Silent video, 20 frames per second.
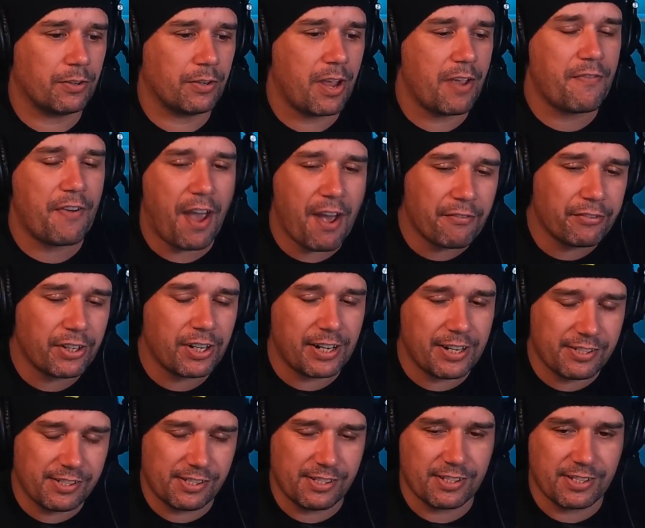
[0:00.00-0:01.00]
you haven't
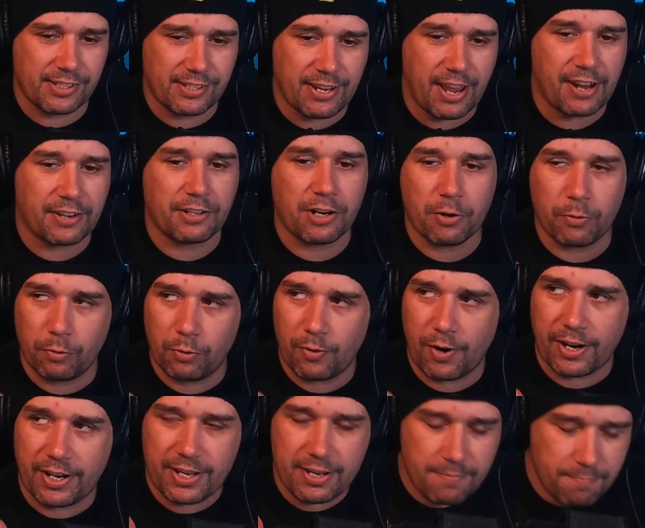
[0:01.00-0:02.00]
listened to Tekkno
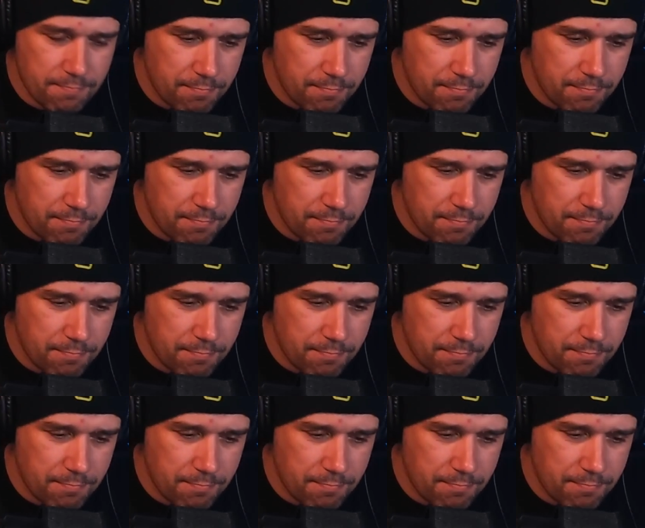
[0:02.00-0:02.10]
already,